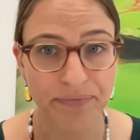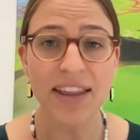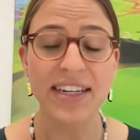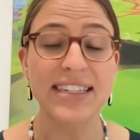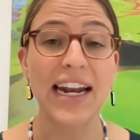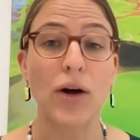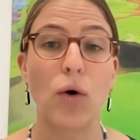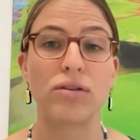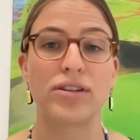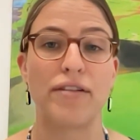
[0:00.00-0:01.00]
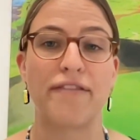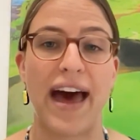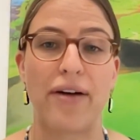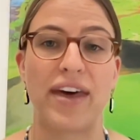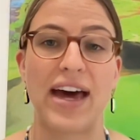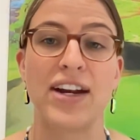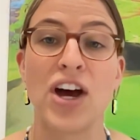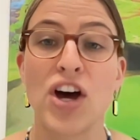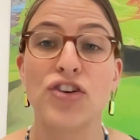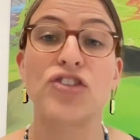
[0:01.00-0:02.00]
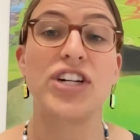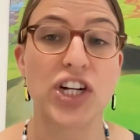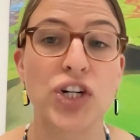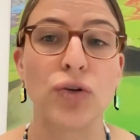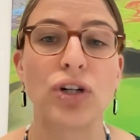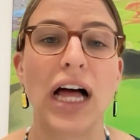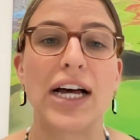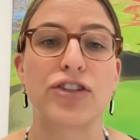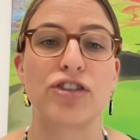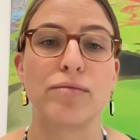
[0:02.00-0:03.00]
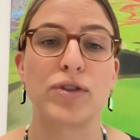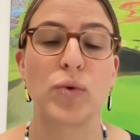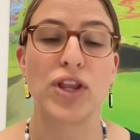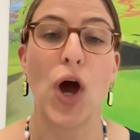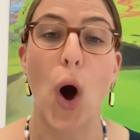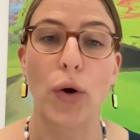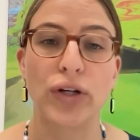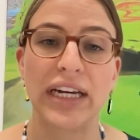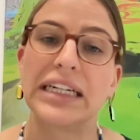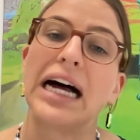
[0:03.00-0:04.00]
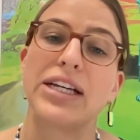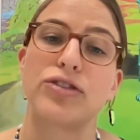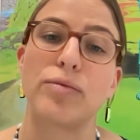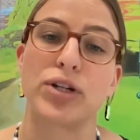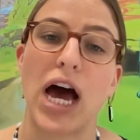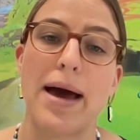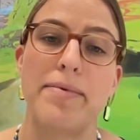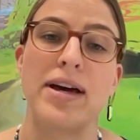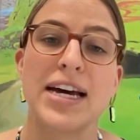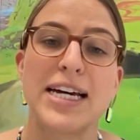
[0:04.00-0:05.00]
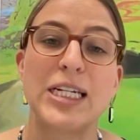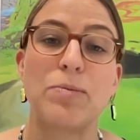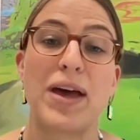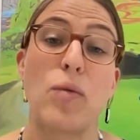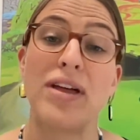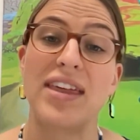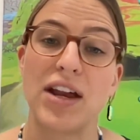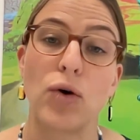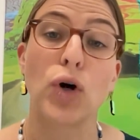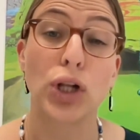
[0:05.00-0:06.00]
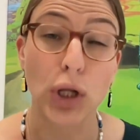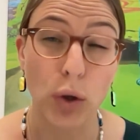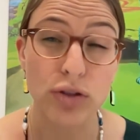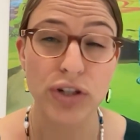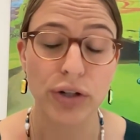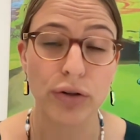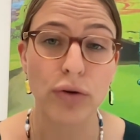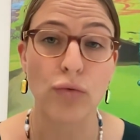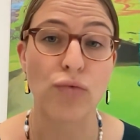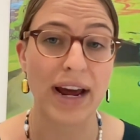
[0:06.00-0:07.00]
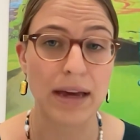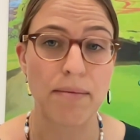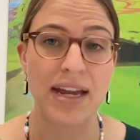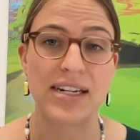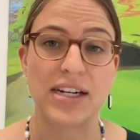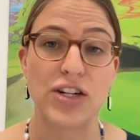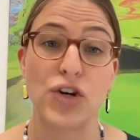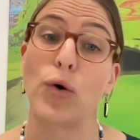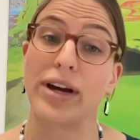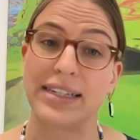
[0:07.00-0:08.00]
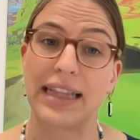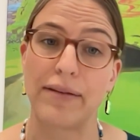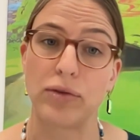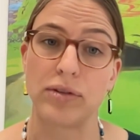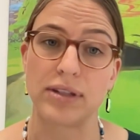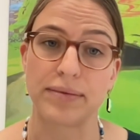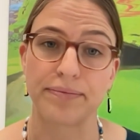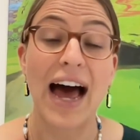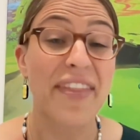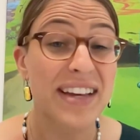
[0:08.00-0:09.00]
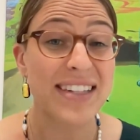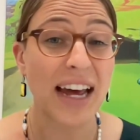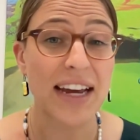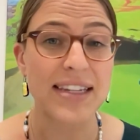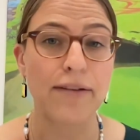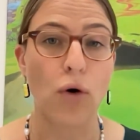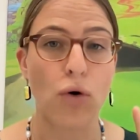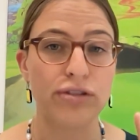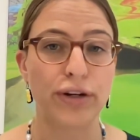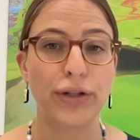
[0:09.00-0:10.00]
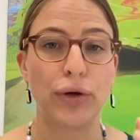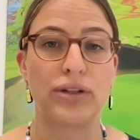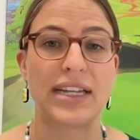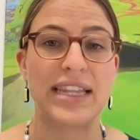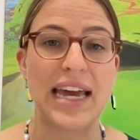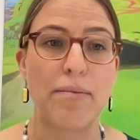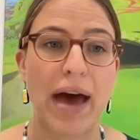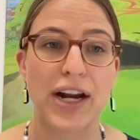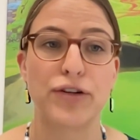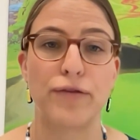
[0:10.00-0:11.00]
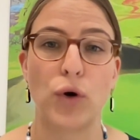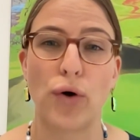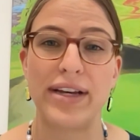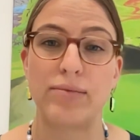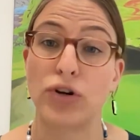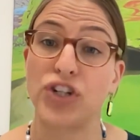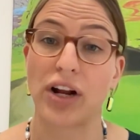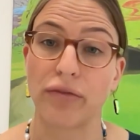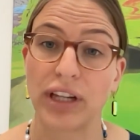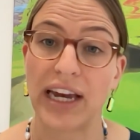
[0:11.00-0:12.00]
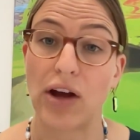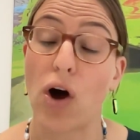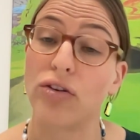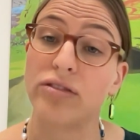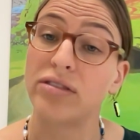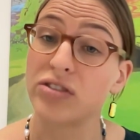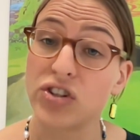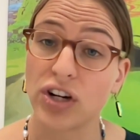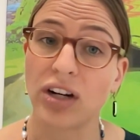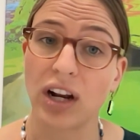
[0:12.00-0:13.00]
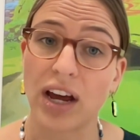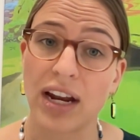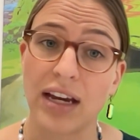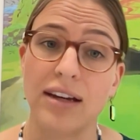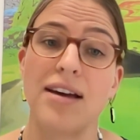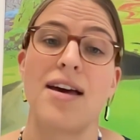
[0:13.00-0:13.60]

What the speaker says: The study also found that traditional classrooms were the only classroom type to be within or close to recommended noise levels. Other studies have also looked at the impact of noise more generally on student learning